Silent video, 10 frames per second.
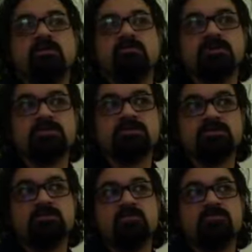for us to
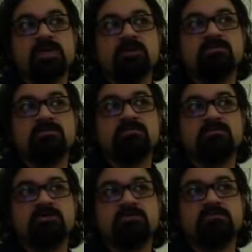comprehend it,
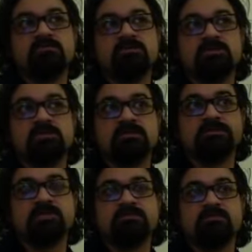right, from an
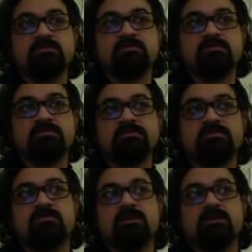Islamic metaphysical point of view,